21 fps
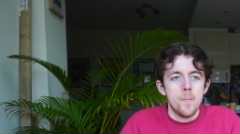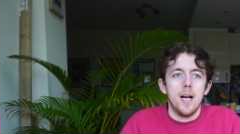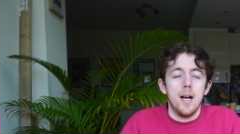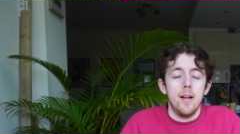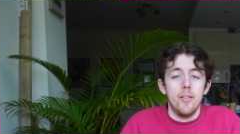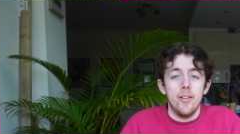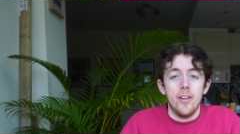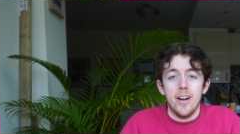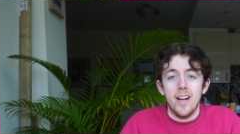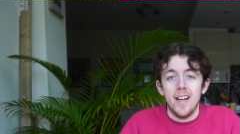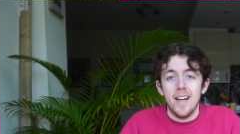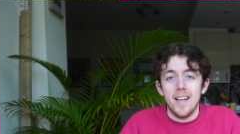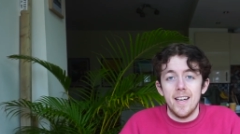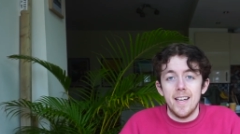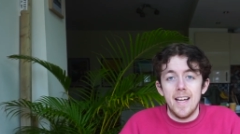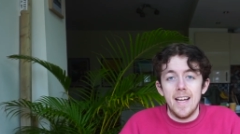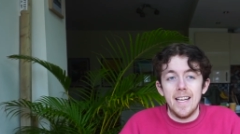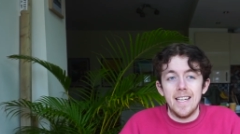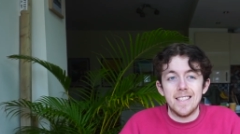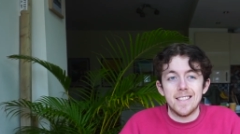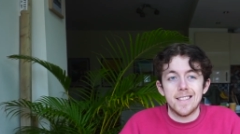And then I had
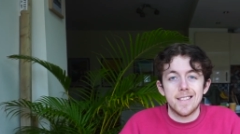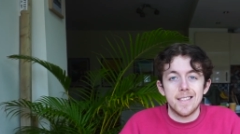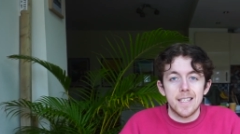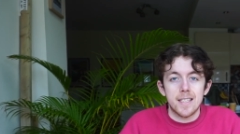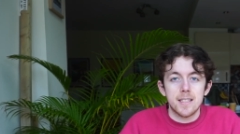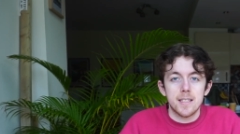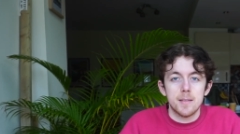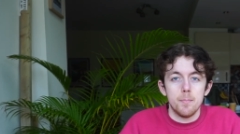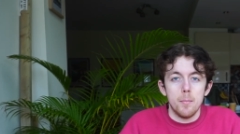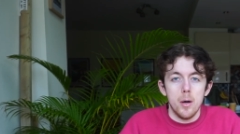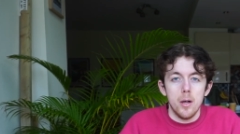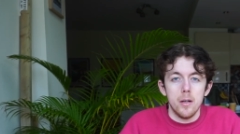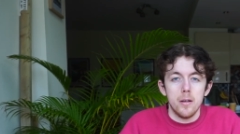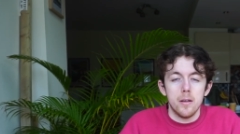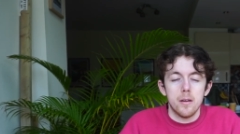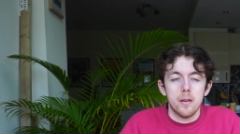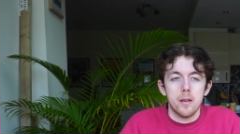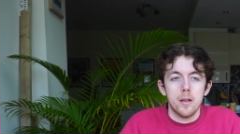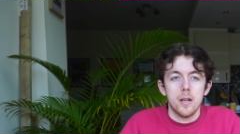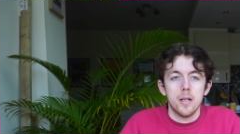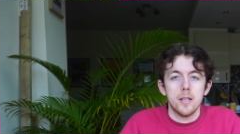a
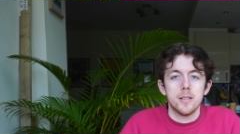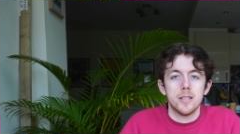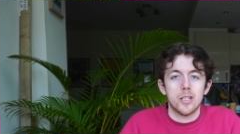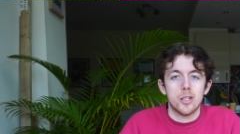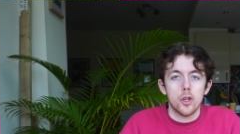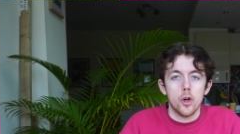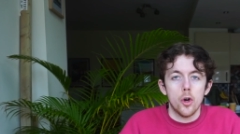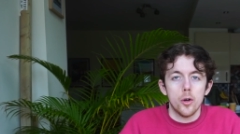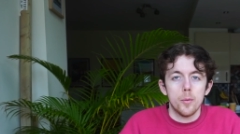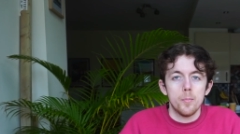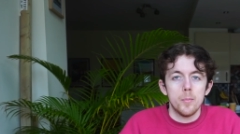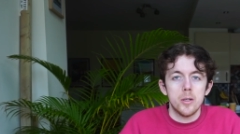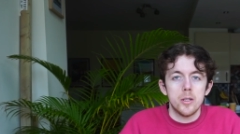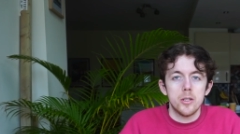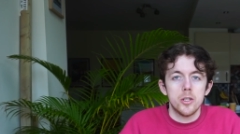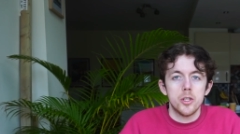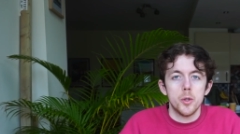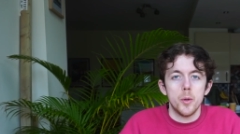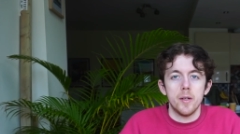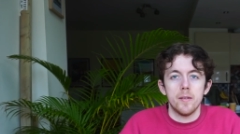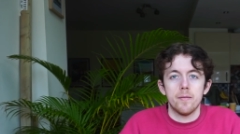six-month
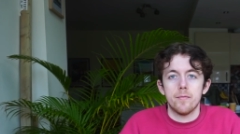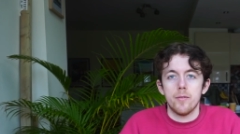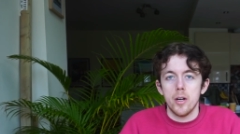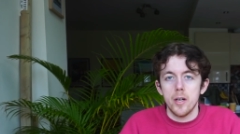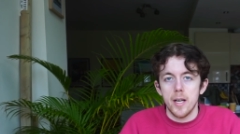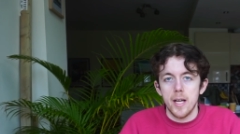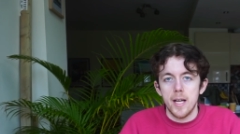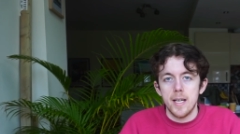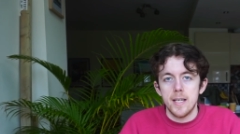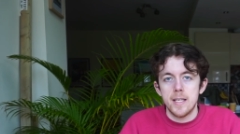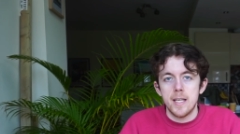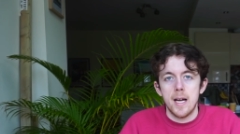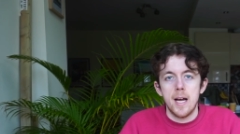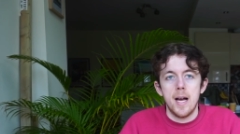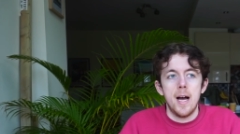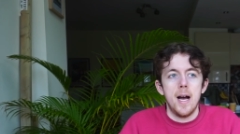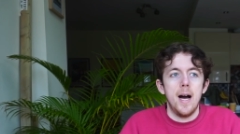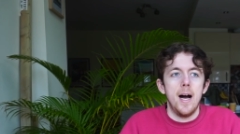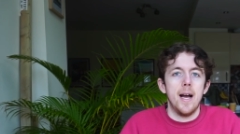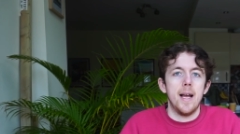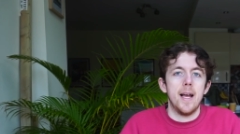secondment doing front-end.
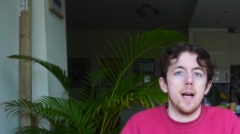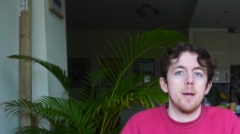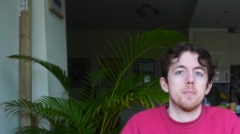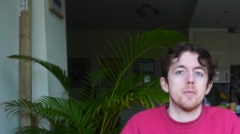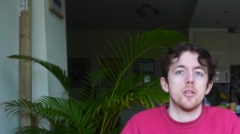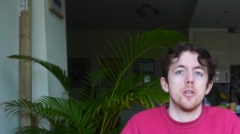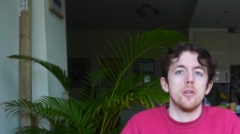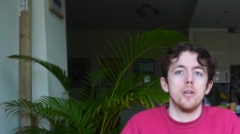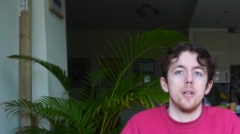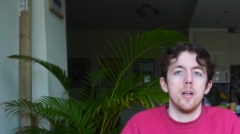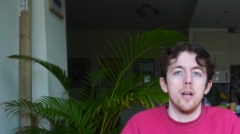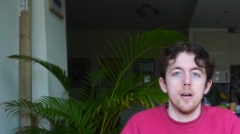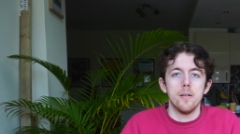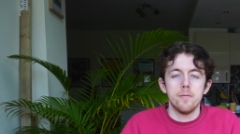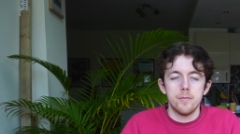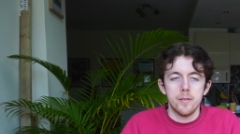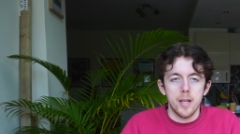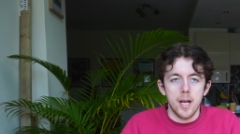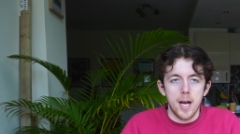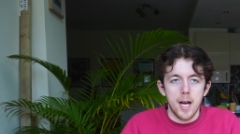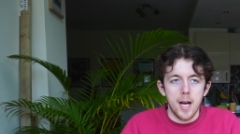I absolutely
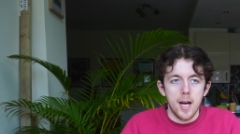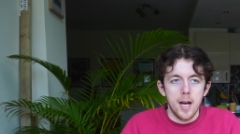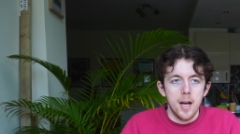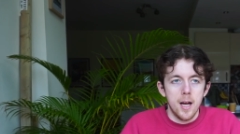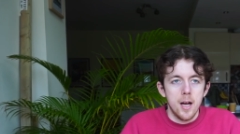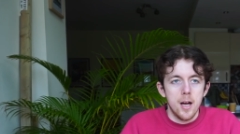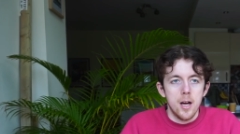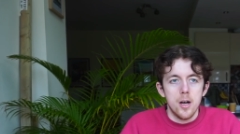loved that.